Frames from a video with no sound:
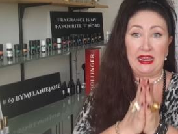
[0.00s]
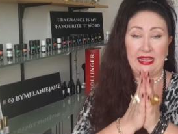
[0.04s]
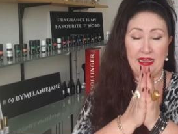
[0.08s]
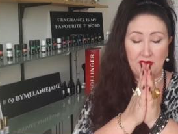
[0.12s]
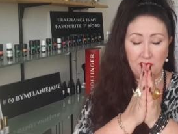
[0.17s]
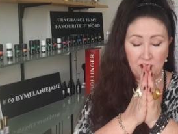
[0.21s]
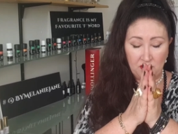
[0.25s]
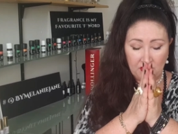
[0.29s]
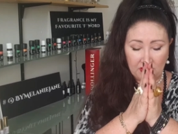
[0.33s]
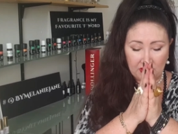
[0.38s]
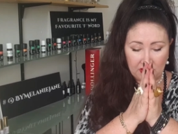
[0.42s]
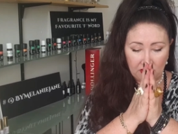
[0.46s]

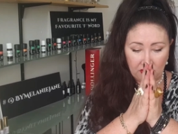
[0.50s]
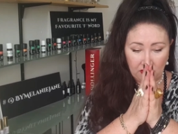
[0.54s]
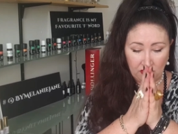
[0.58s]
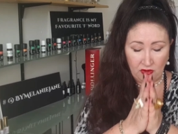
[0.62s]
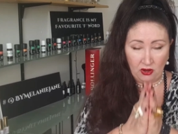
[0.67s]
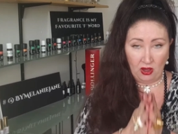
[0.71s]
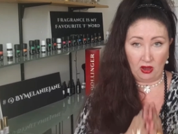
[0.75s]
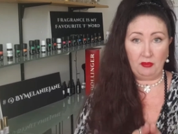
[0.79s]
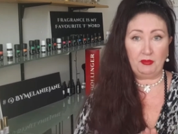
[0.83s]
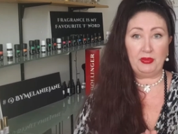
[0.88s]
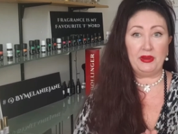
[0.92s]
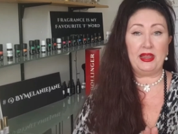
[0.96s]
It will
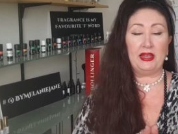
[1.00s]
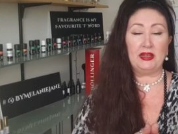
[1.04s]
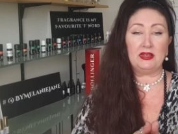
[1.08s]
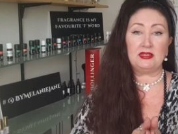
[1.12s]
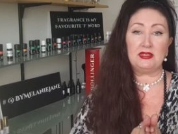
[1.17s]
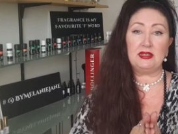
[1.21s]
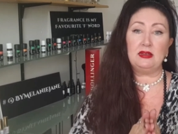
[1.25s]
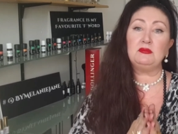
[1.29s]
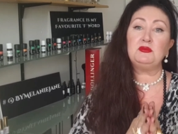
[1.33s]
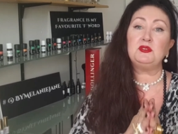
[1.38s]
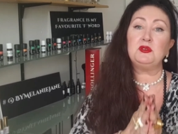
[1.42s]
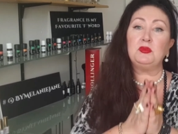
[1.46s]
not be
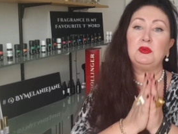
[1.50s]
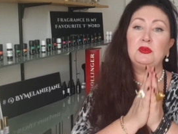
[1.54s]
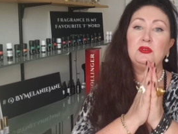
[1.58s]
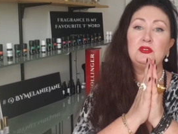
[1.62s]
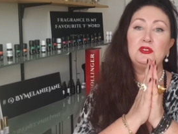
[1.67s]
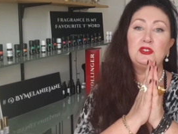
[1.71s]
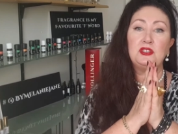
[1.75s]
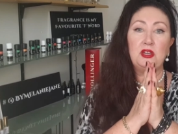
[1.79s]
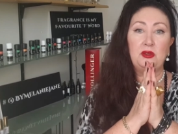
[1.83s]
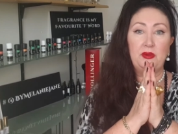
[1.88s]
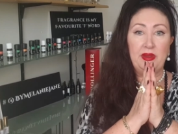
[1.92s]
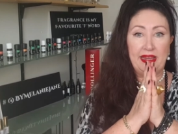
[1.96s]
acceptable.
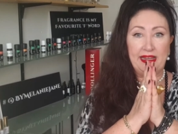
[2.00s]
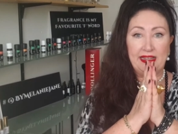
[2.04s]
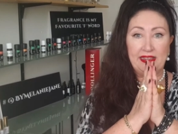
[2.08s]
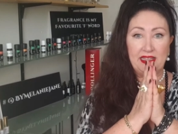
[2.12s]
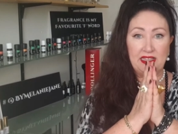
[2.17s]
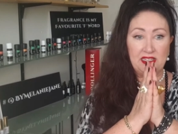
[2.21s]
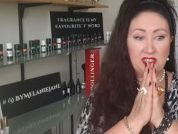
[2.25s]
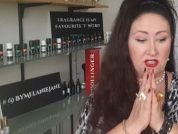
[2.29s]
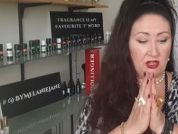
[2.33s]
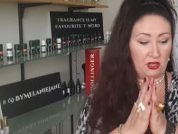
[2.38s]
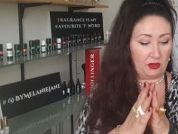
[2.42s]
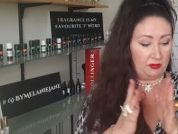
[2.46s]
So it, eh,
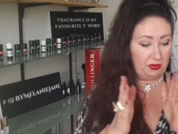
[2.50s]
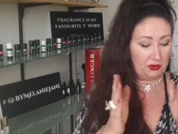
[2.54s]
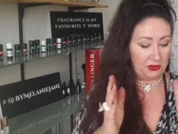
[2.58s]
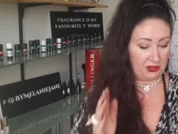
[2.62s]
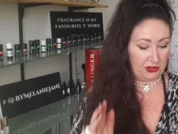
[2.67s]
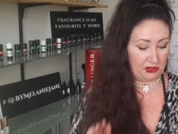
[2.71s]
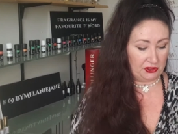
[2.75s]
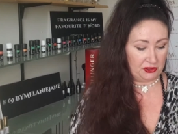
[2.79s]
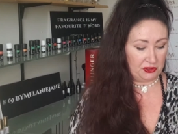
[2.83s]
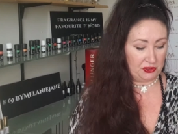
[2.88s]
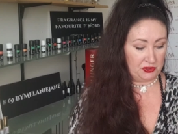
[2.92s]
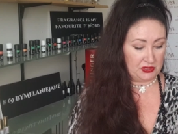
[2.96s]
there's no point
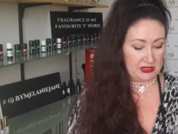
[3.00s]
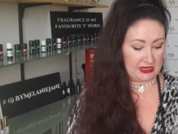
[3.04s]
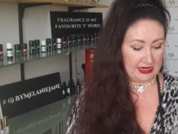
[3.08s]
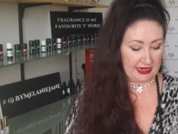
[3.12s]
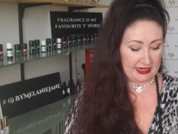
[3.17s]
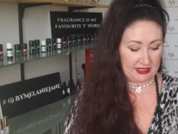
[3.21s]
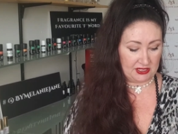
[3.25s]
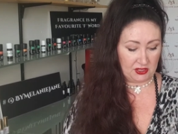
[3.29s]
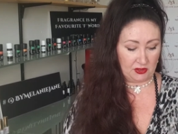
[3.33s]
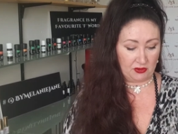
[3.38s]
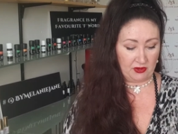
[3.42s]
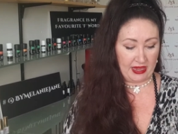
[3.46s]
in using
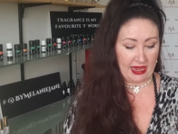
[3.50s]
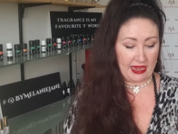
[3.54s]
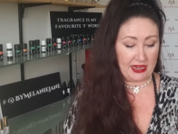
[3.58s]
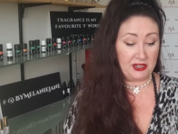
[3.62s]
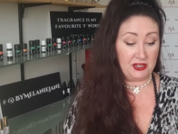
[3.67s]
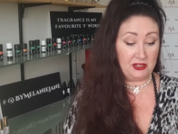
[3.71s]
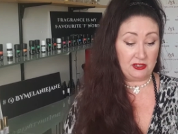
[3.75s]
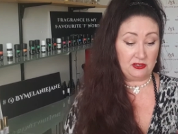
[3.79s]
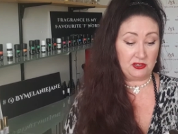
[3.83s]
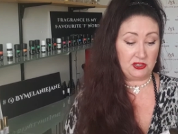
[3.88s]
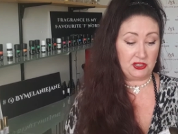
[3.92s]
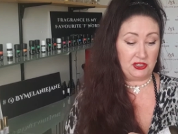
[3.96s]
it. So get
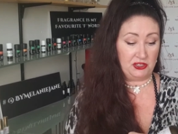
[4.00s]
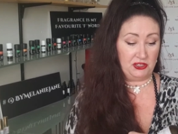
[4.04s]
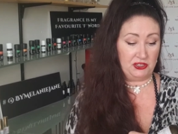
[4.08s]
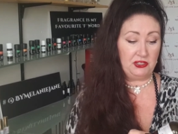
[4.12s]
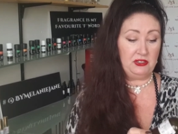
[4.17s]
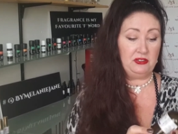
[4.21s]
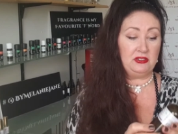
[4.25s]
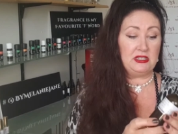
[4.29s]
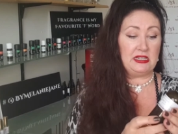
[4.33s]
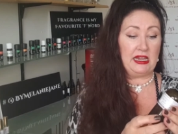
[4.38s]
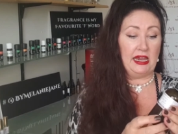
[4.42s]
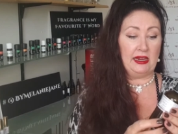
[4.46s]
used to
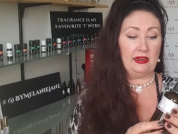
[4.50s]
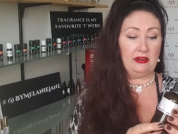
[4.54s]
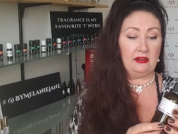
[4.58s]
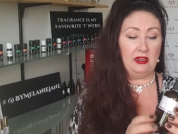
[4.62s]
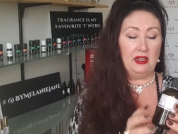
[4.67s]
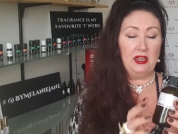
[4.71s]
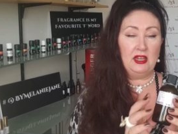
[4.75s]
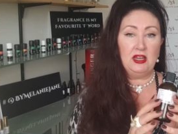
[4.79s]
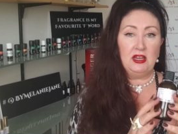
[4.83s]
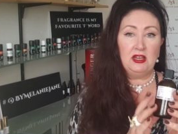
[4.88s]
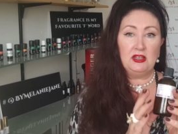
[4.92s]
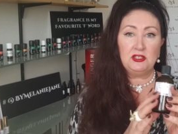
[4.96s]
using
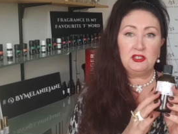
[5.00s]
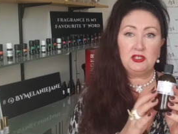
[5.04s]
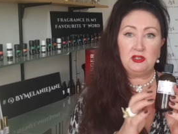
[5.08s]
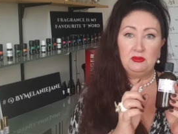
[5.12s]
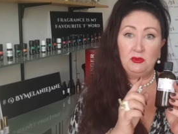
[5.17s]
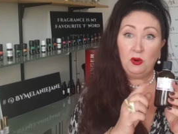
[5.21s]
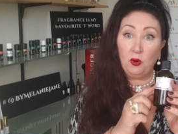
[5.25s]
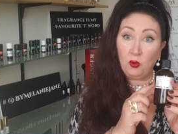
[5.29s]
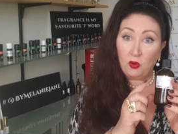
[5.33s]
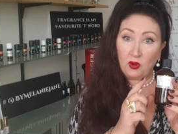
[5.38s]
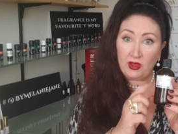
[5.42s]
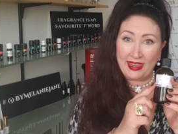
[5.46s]
some
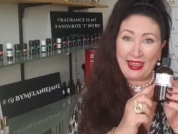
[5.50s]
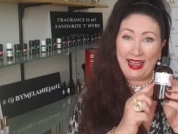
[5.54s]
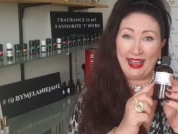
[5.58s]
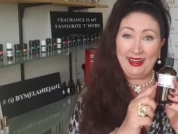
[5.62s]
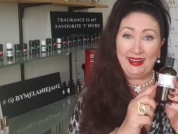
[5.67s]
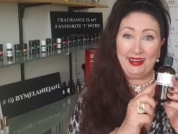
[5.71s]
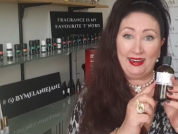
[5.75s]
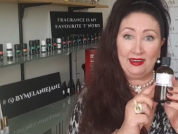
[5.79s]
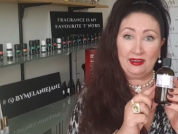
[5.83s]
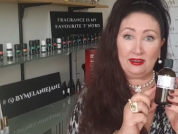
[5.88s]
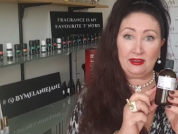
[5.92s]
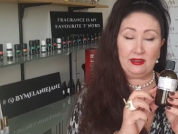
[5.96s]

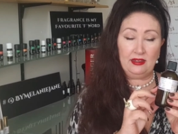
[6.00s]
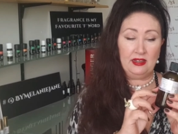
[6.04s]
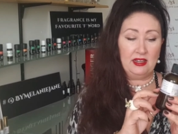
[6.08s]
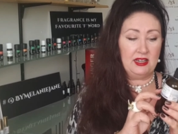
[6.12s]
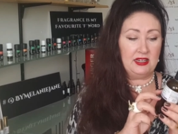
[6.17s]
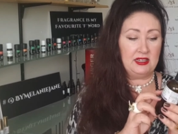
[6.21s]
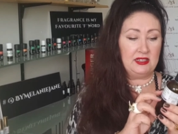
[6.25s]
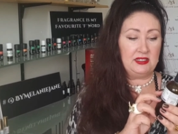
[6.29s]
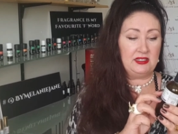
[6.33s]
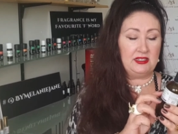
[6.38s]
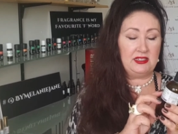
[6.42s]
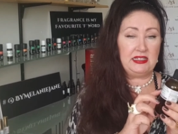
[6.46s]
organic
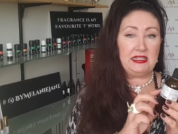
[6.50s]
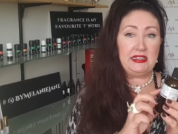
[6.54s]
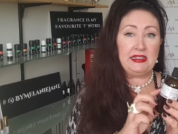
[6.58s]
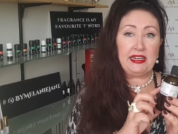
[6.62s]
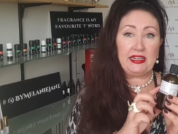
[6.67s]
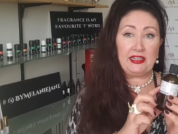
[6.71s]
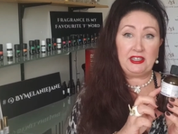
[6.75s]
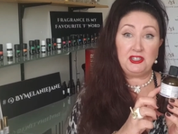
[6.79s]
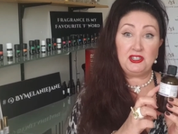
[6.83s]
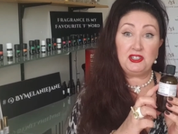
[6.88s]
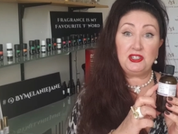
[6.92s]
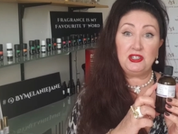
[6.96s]

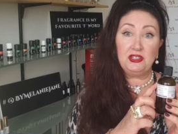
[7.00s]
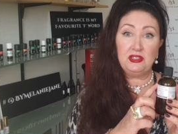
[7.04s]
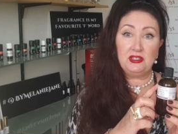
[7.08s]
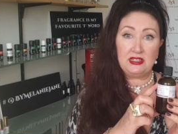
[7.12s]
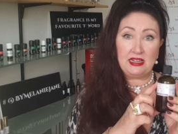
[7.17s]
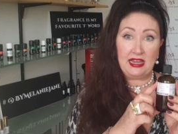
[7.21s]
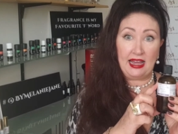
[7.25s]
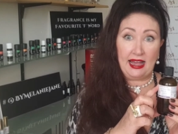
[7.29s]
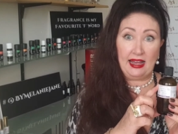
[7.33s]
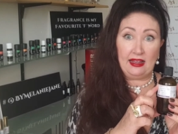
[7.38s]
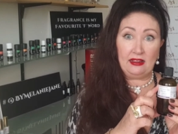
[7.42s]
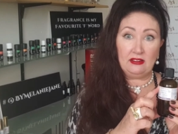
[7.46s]
denatured
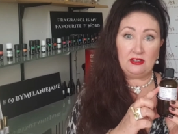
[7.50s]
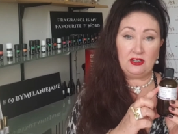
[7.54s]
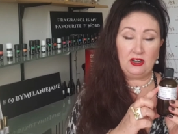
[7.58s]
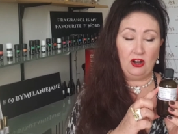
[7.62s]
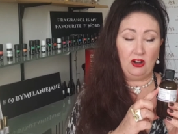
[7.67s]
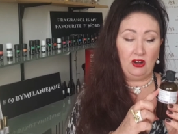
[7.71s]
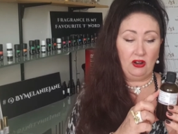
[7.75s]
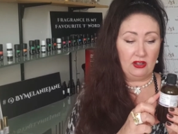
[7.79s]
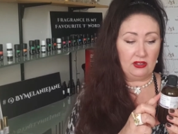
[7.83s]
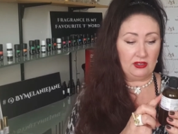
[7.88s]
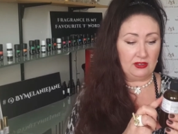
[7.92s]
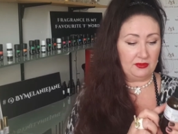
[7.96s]

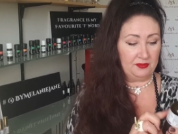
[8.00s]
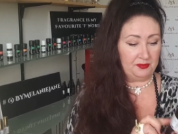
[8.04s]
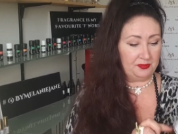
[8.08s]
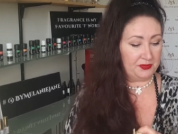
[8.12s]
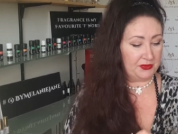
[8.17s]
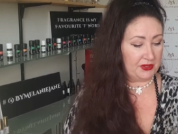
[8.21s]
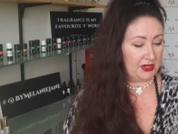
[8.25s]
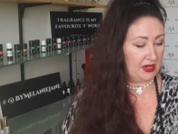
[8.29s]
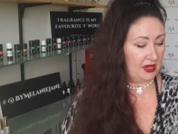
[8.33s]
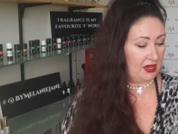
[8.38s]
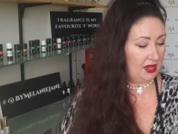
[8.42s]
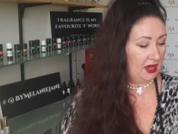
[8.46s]
alcohol.
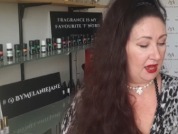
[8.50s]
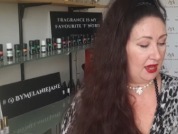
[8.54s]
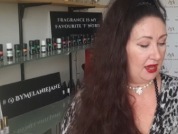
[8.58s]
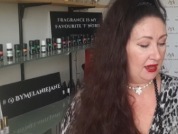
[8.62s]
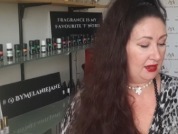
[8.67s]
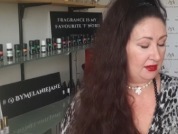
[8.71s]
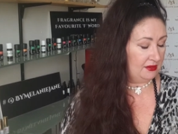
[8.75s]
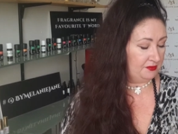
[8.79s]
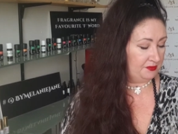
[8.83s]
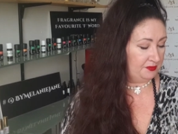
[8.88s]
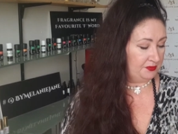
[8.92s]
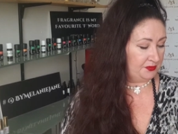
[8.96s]

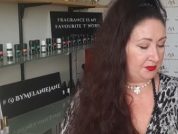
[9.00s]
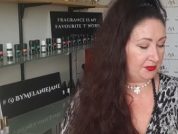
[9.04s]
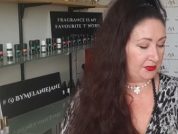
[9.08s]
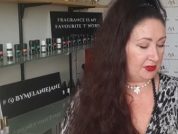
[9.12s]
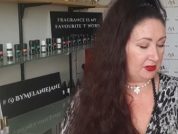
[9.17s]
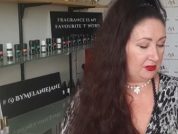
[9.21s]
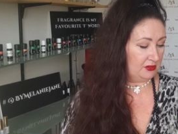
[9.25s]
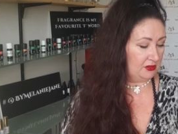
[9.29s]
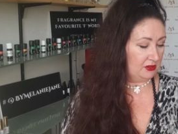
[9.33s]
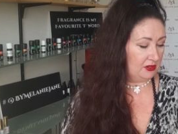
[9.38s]
Um,